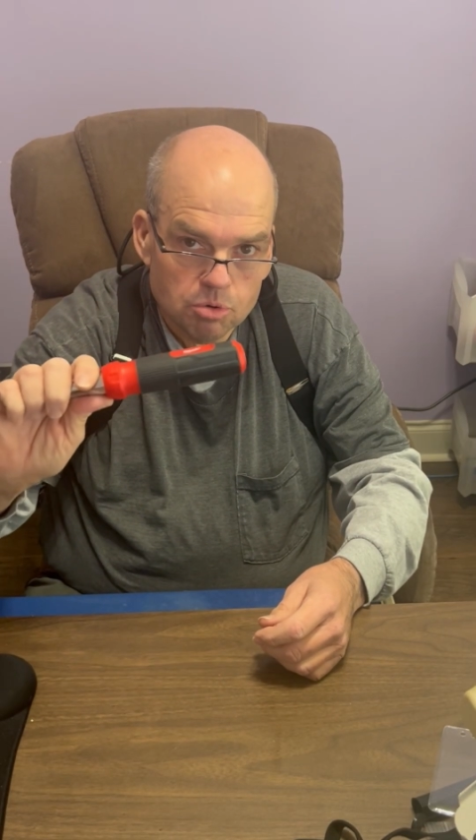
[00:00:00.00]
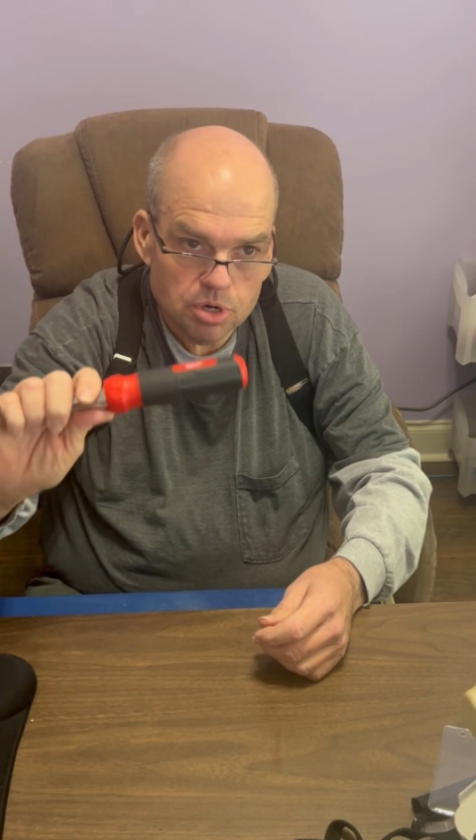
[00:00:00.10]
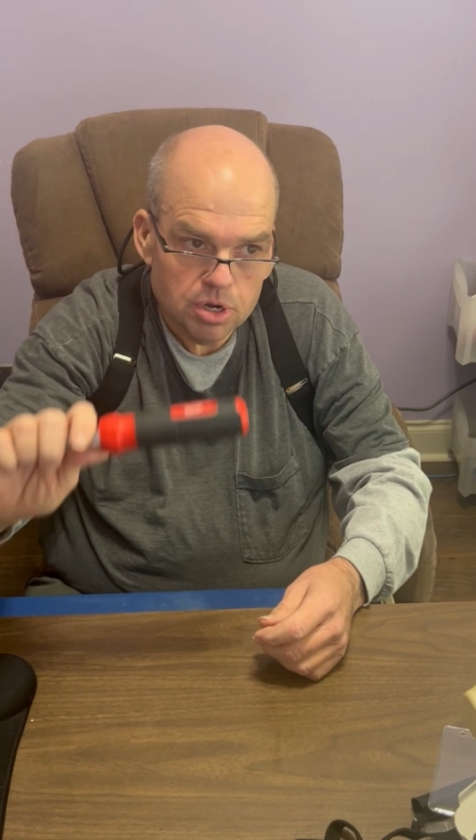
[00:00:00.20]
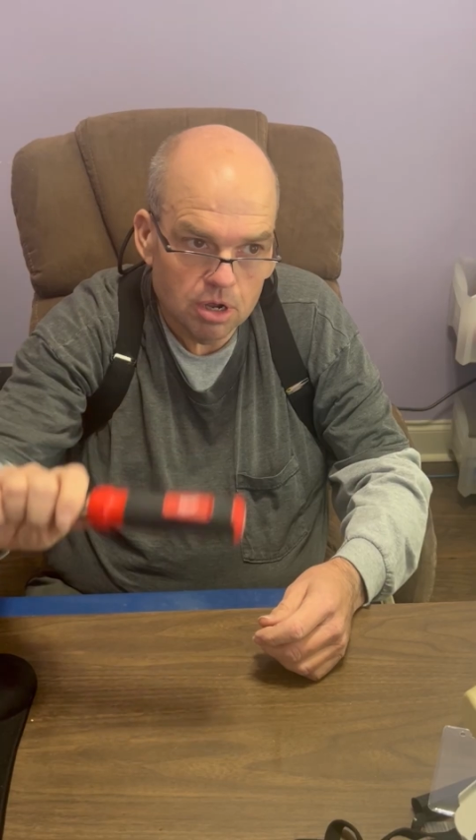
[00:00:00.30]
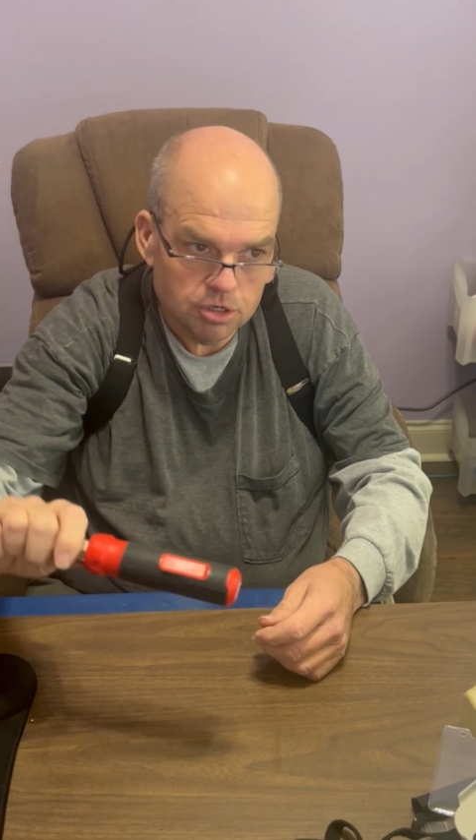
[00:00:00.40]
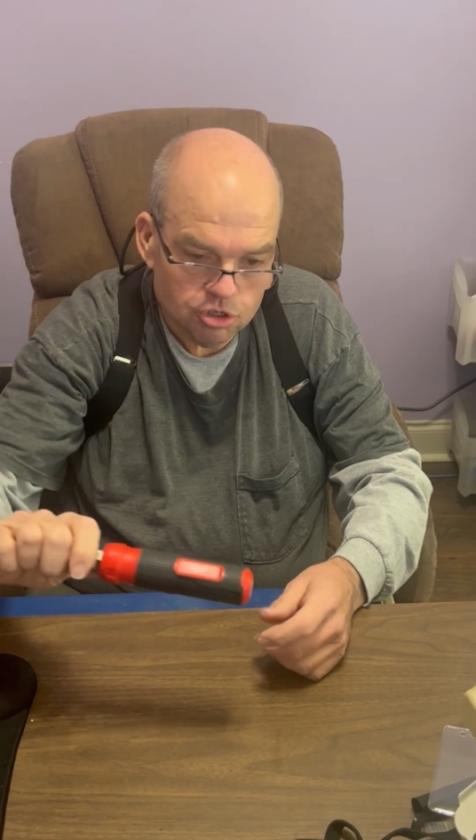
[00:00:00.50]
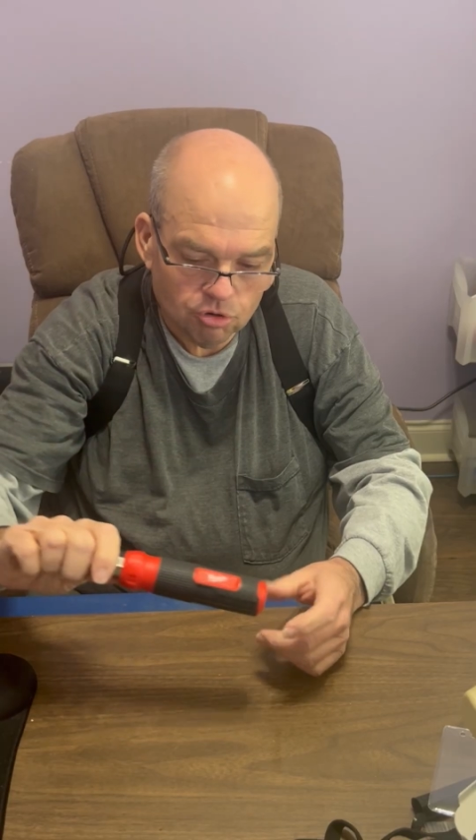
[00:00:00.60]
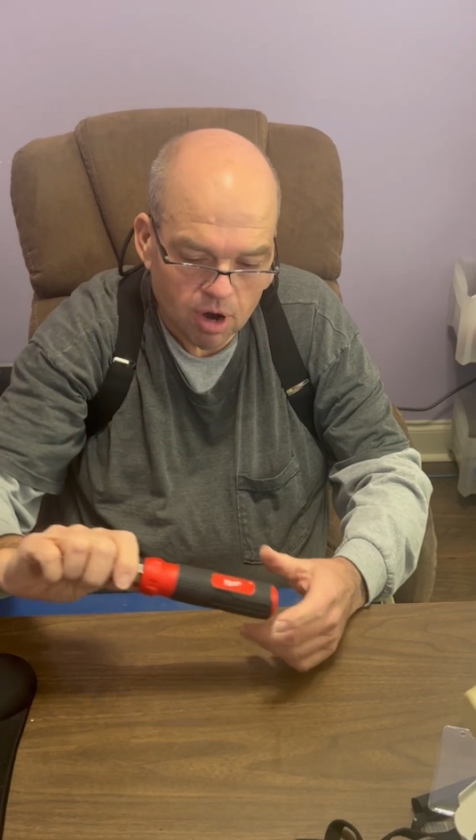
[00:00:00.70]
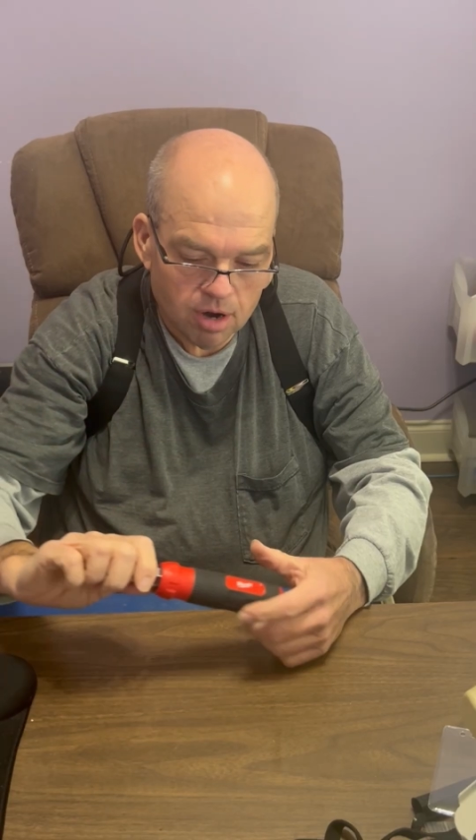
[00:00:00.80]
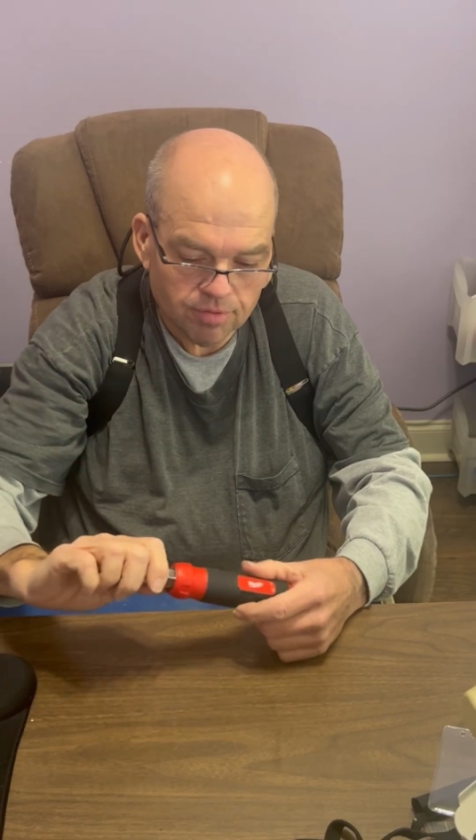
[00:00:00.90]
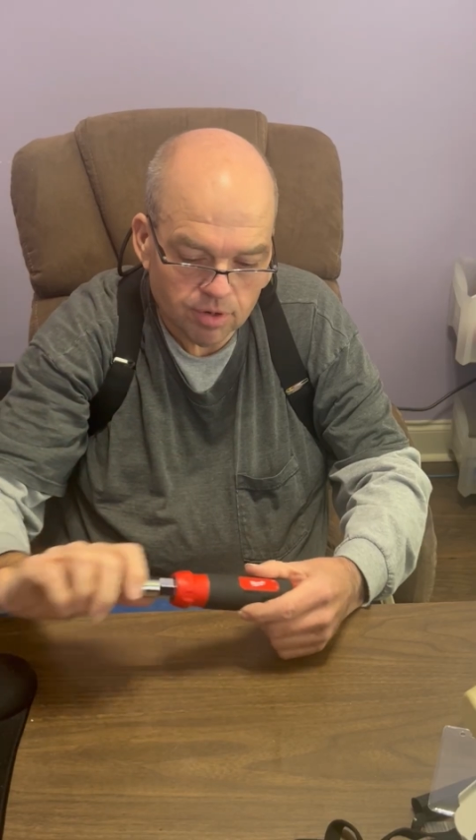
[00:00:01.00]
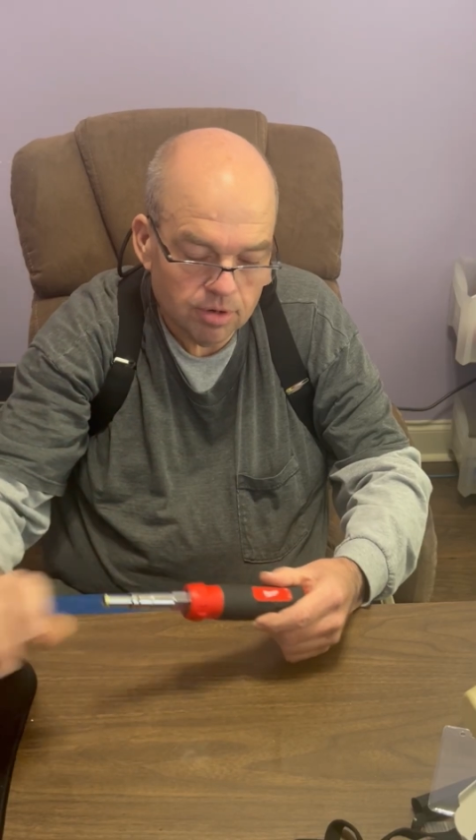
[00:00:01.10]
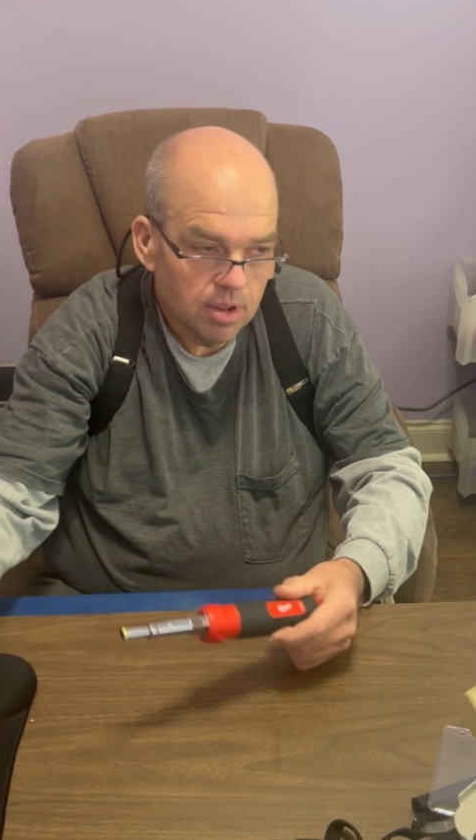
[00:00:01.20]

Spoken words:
nut driver.